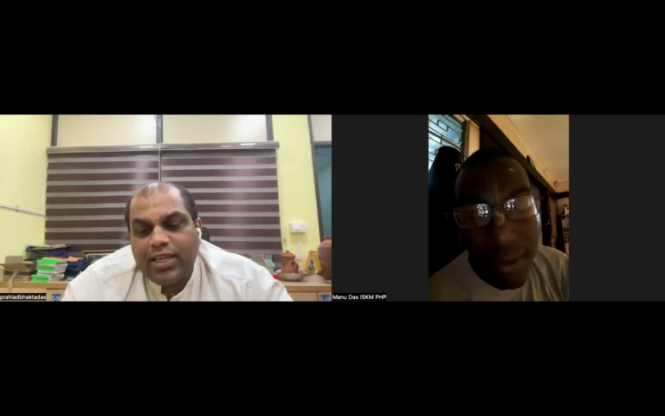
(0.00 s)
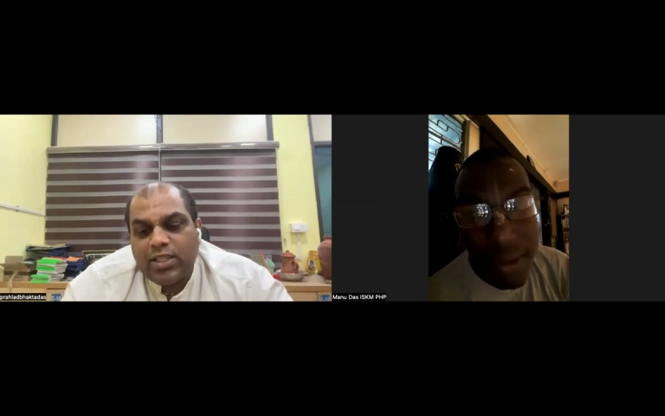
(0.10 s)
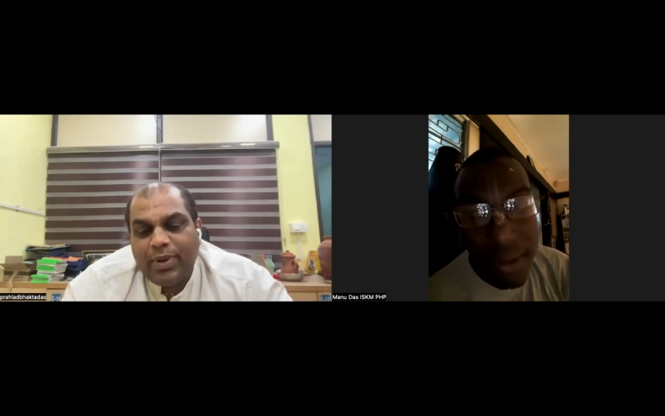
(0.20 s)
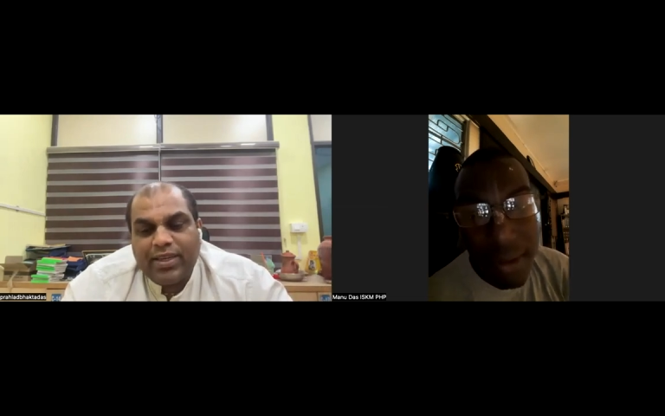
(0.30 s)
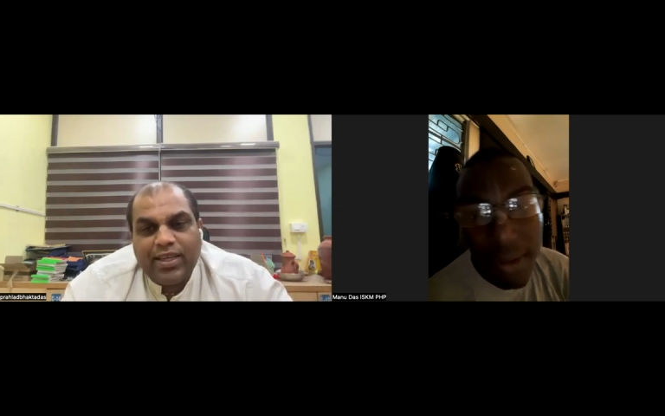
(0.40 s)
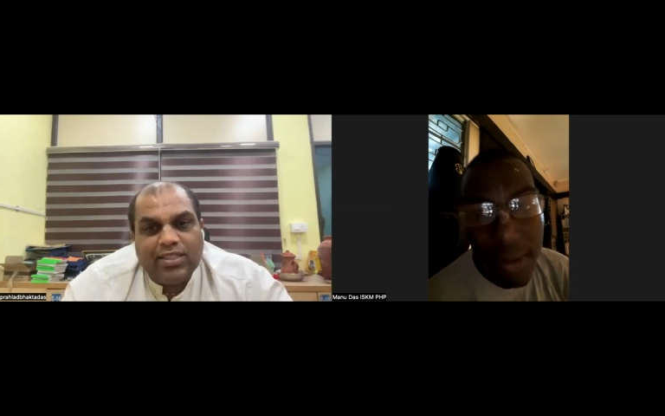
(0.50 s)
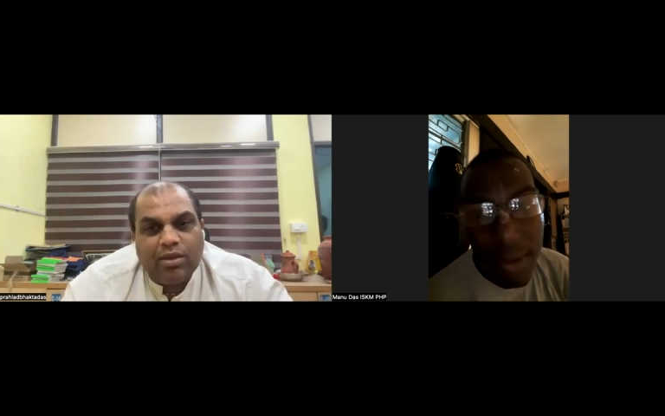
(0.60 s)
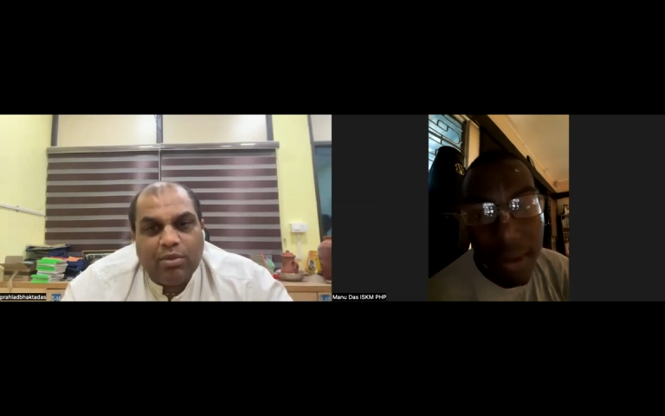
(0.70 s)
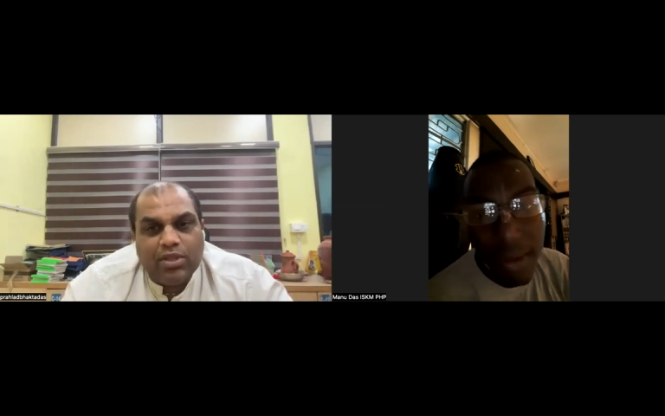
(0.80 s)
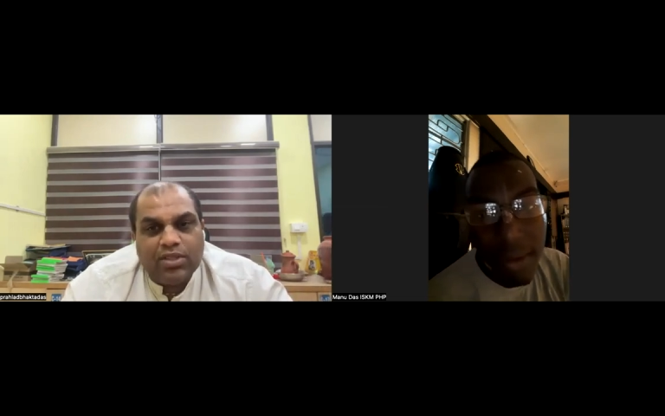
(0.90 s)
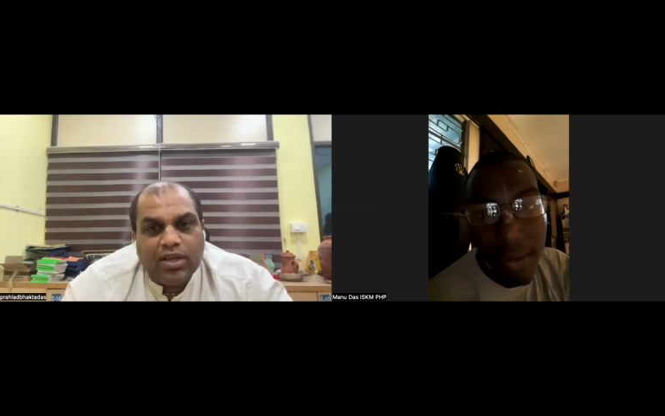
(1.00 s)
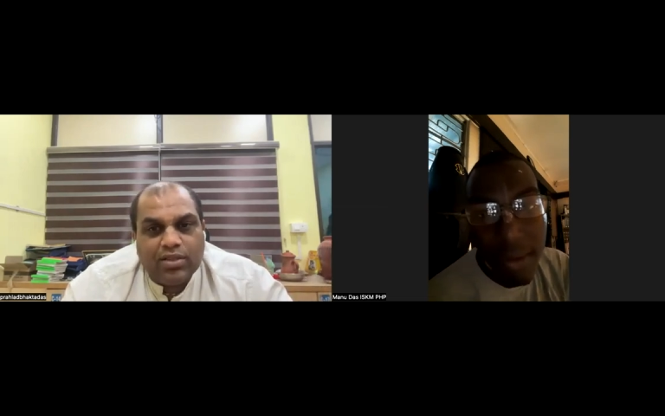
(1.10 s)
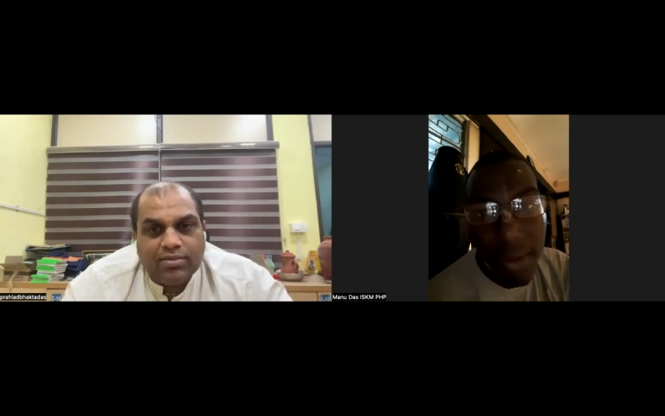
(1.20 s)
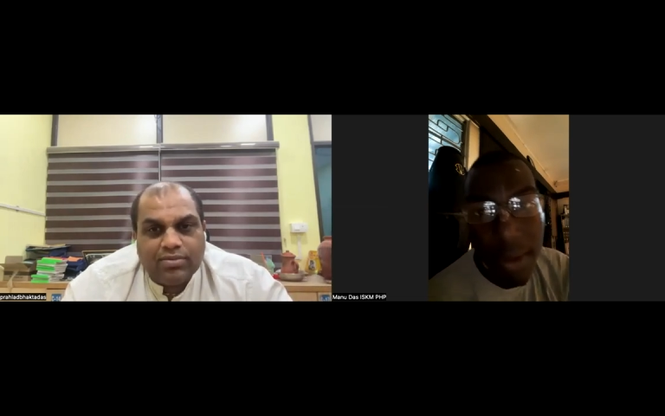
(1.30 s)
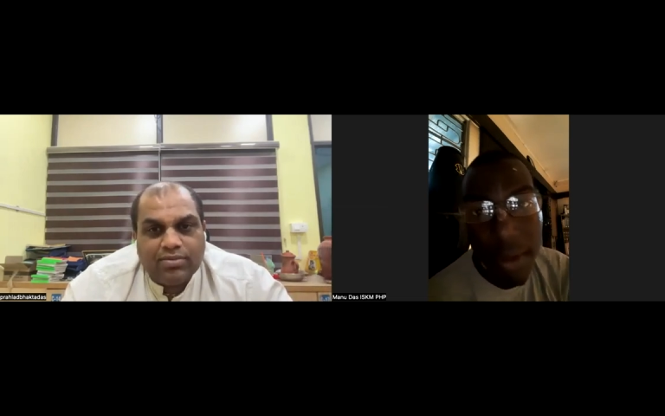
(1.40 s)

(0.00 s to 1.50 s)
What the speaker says: expecting some result.